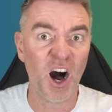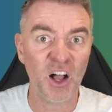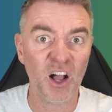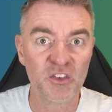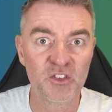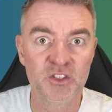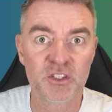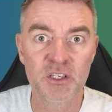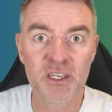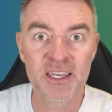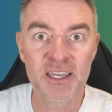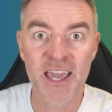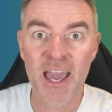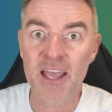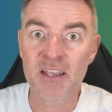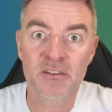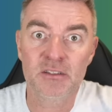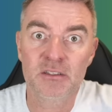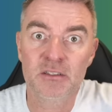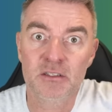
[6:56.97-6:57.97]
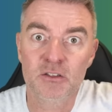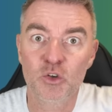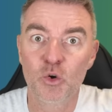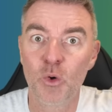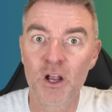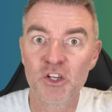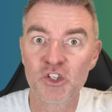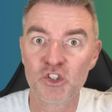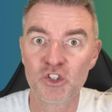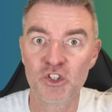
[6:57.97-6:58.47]
answer guests'
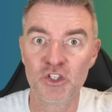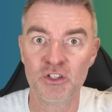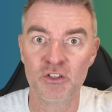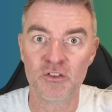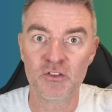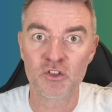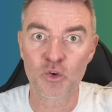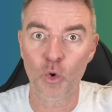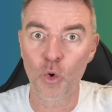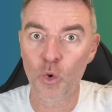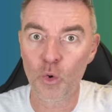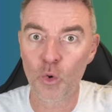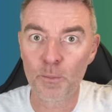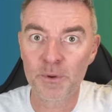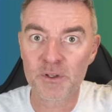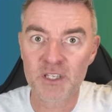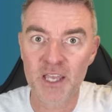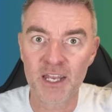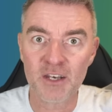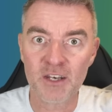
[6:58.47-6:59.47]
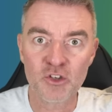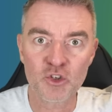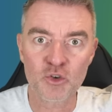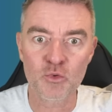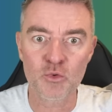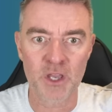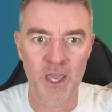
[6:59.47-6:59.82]
questions or potential